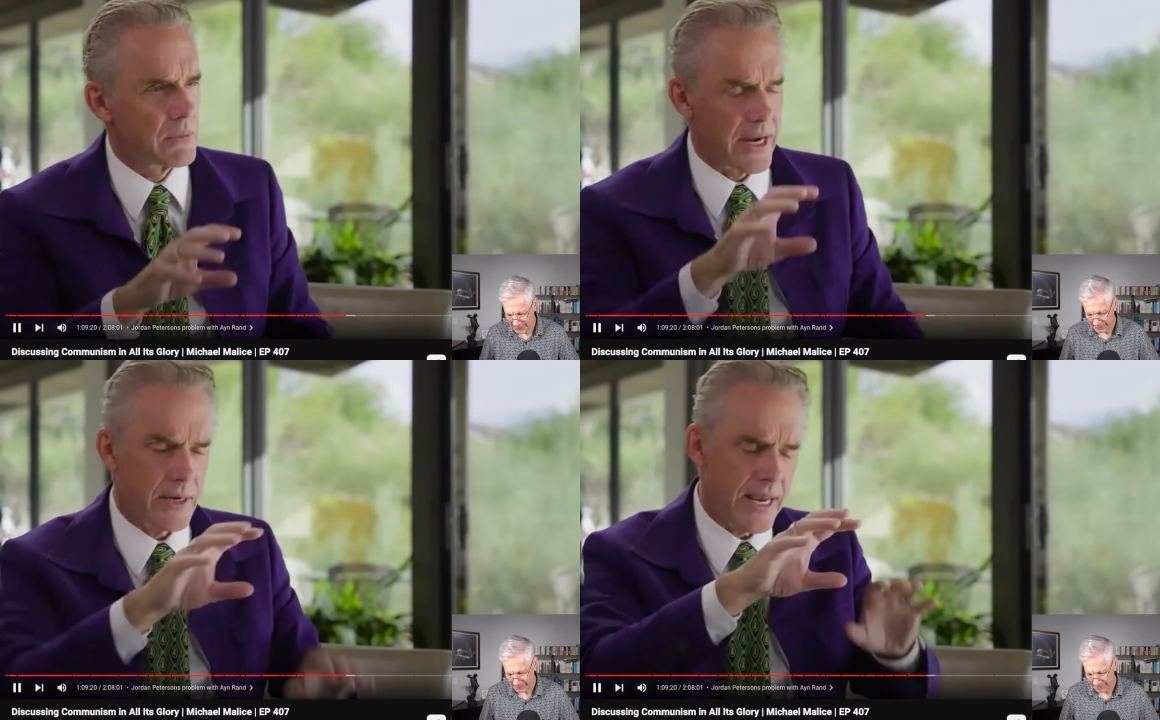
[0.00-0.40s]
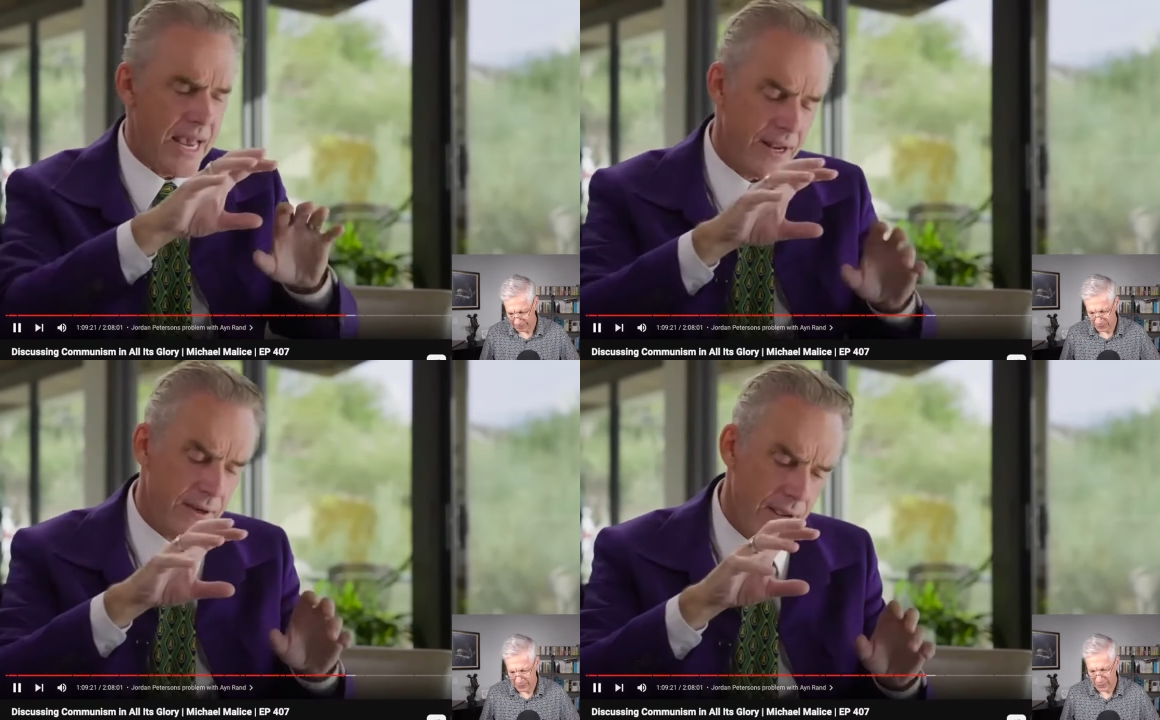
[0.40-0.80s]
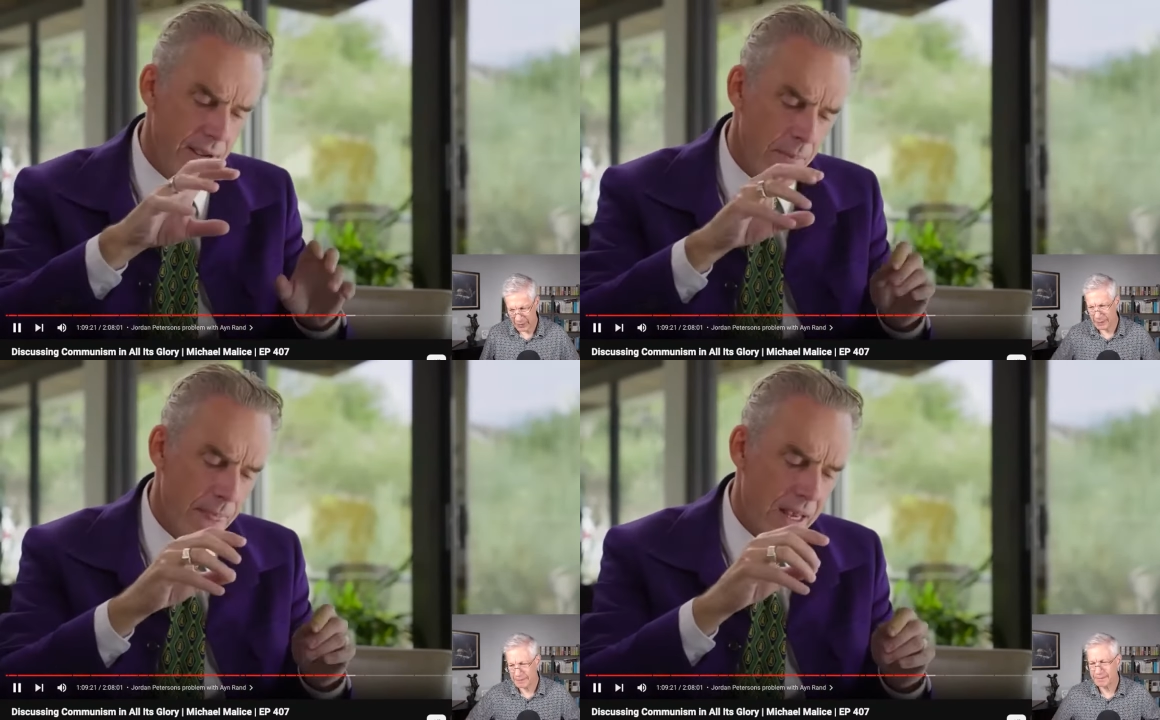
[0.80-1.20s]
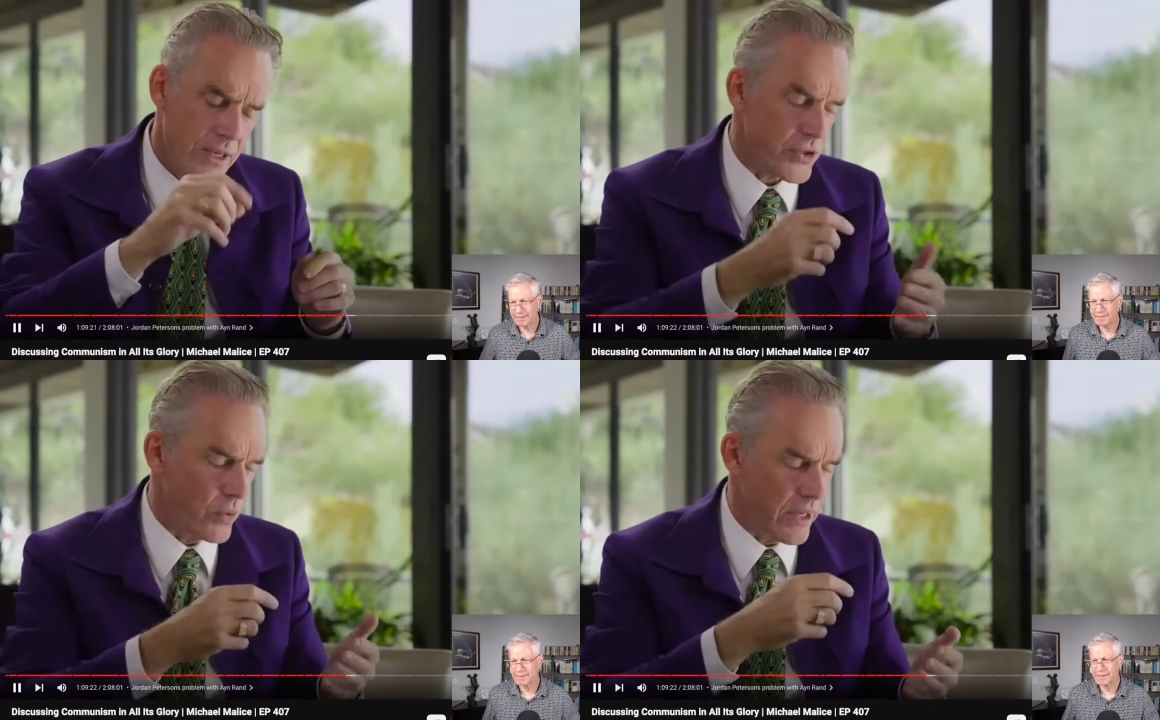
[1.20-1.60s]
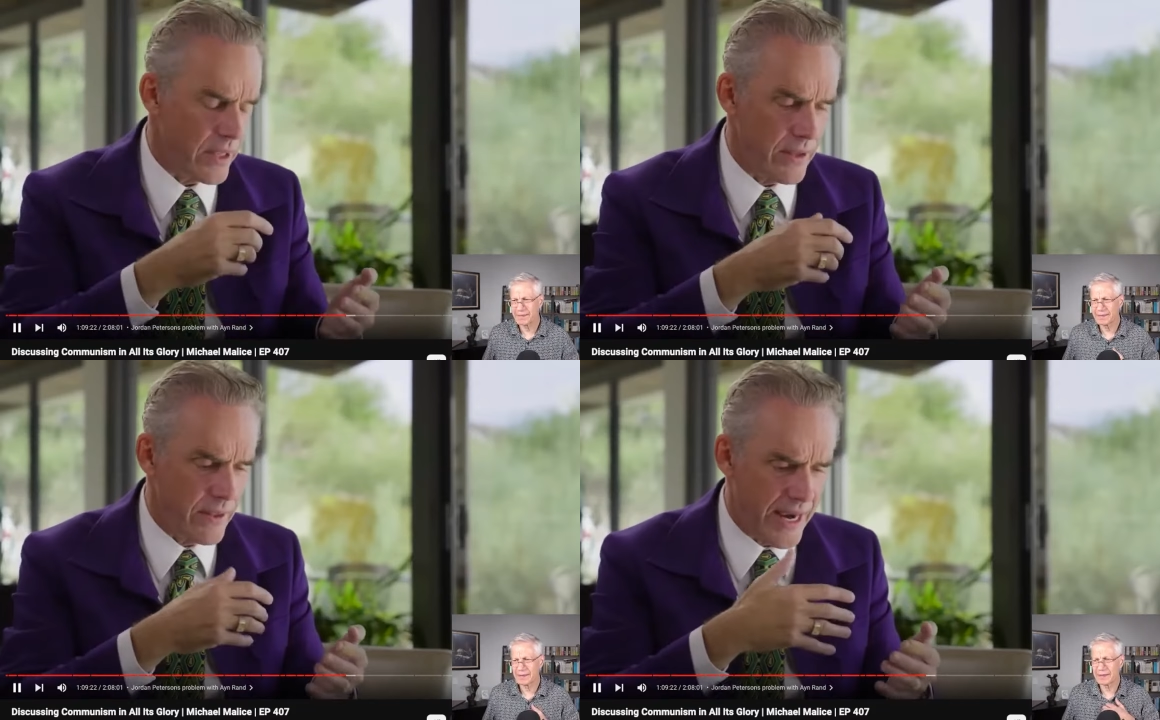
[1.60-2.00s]
Speaker 1: And so
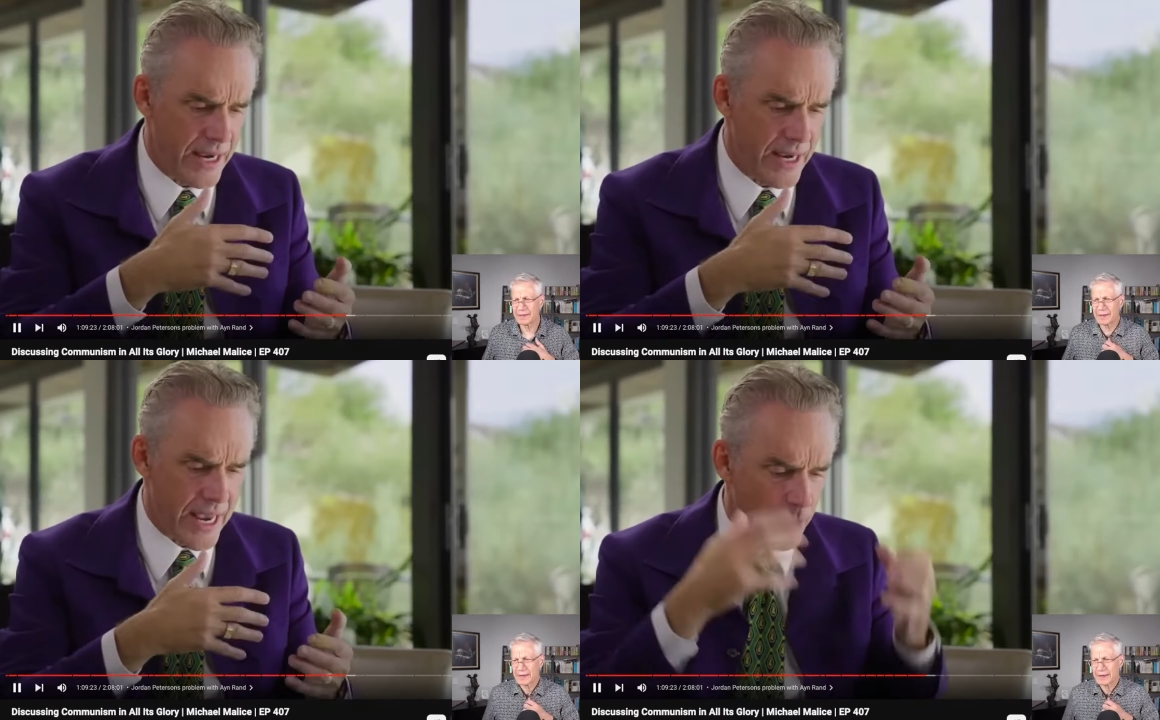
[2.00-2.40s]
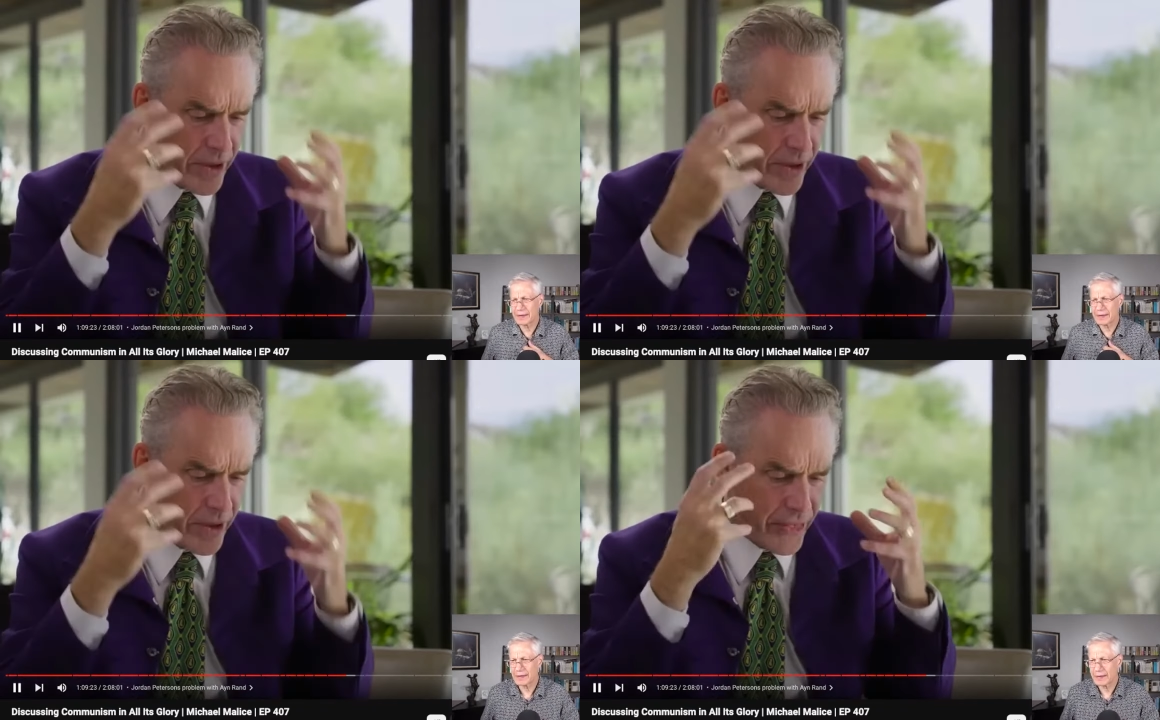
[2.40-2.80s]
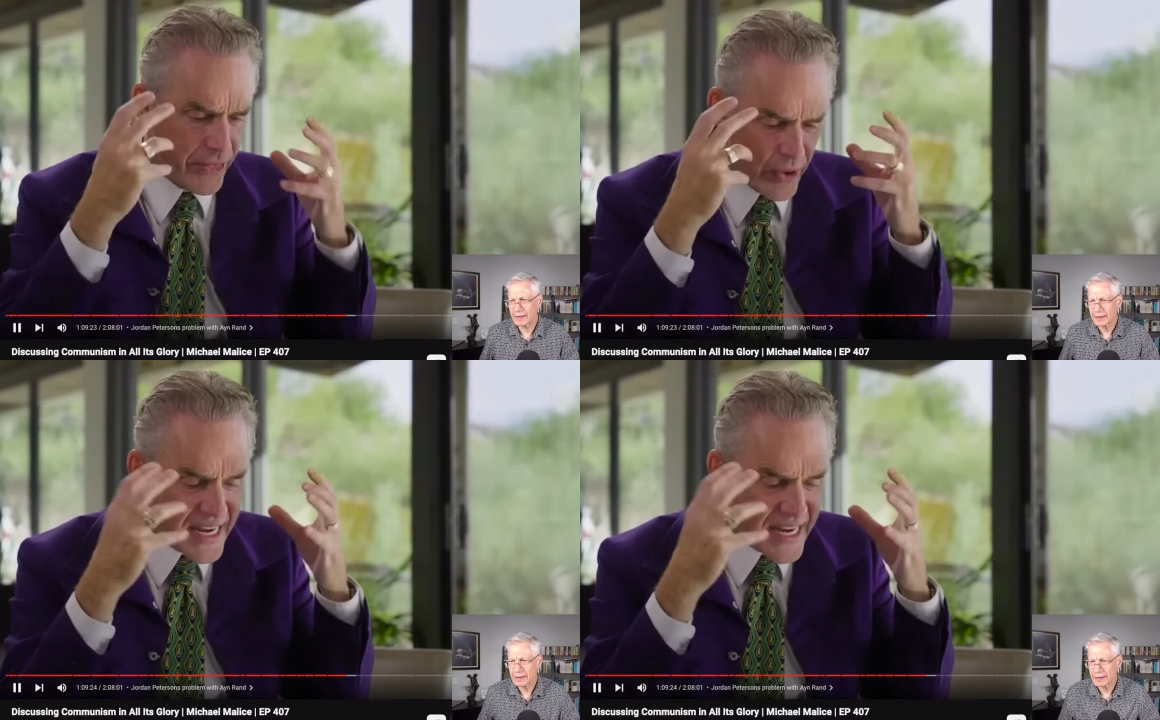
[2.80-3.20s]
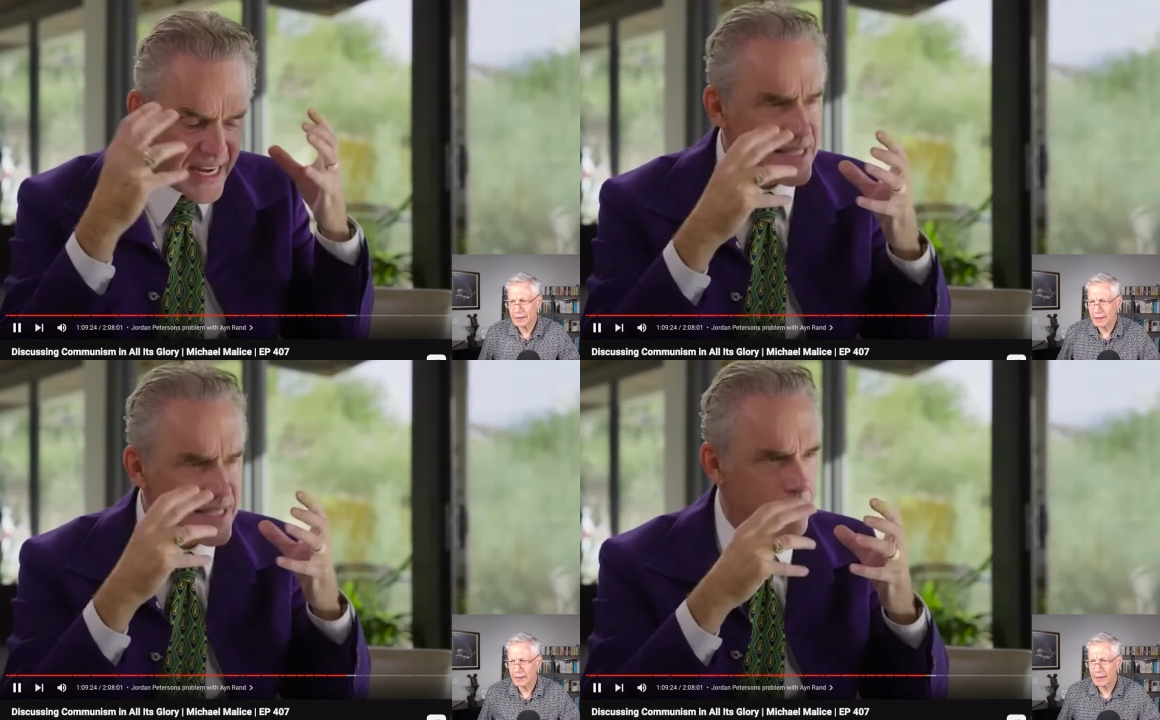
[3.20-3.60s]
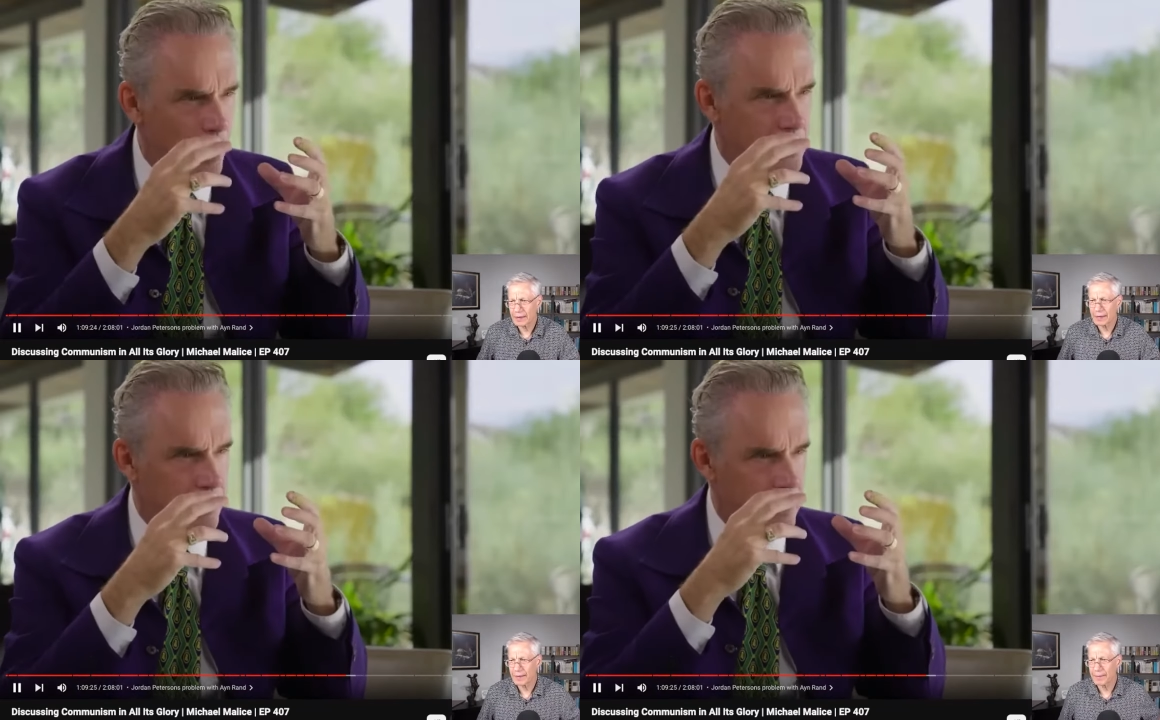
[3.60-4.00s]
with the nascent
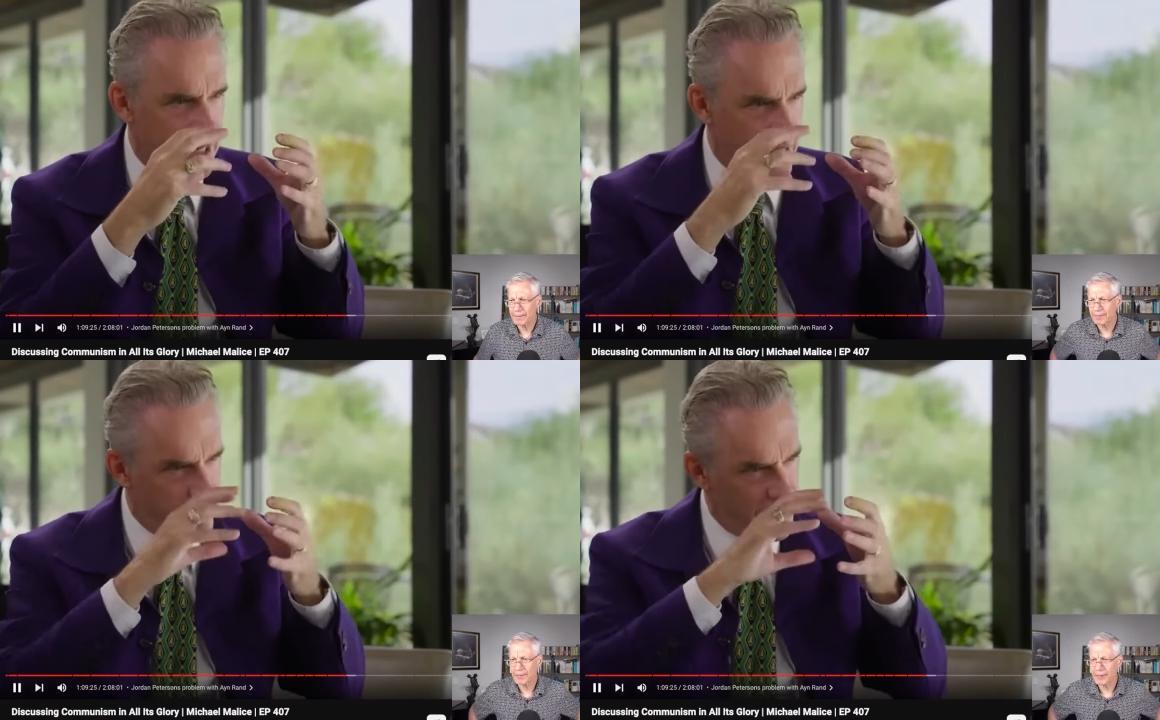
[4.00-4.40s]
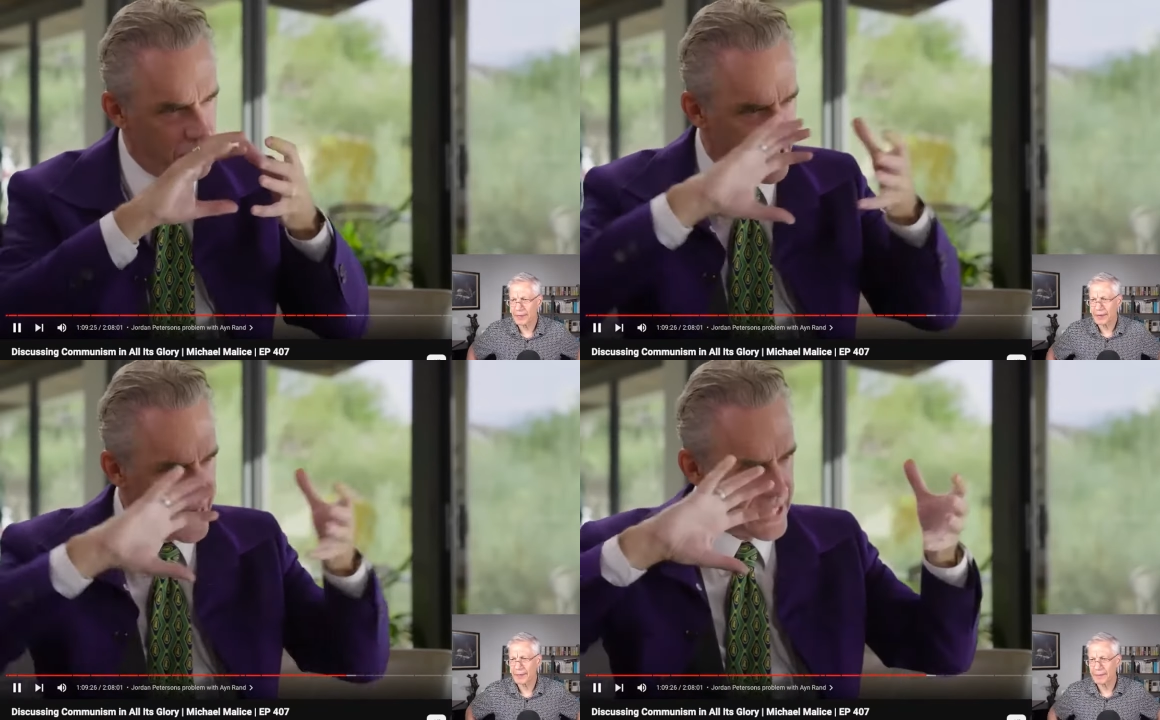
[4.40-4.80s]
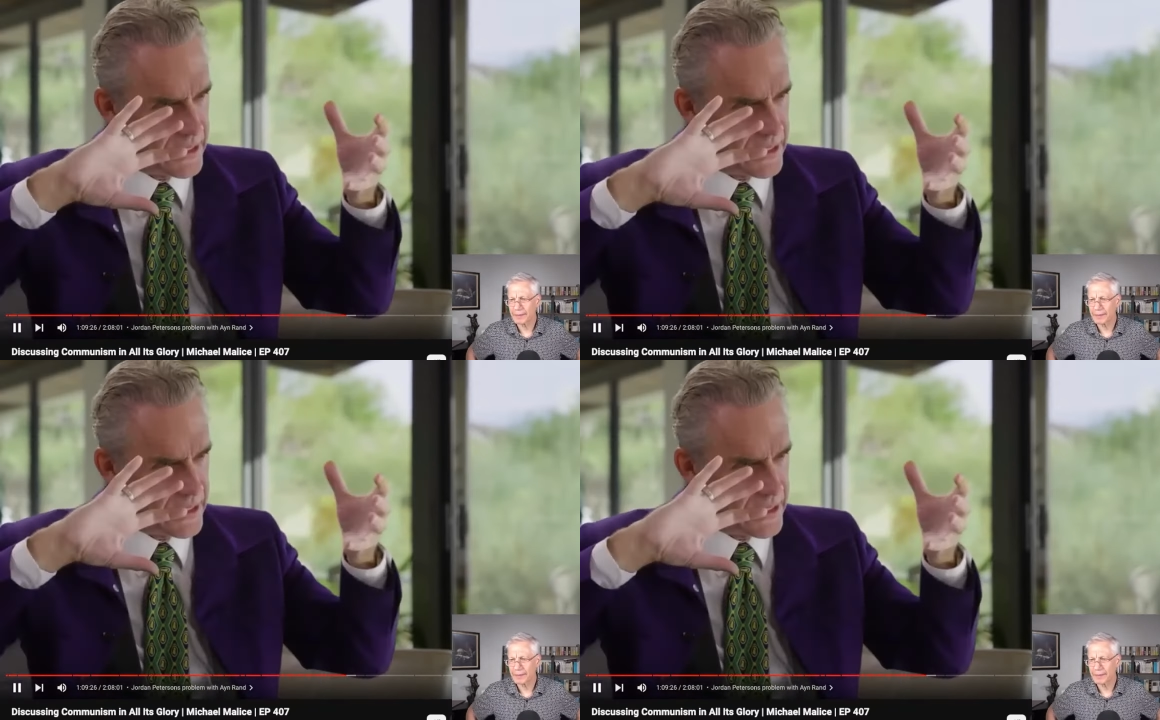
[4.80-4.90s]
possibility of a uniting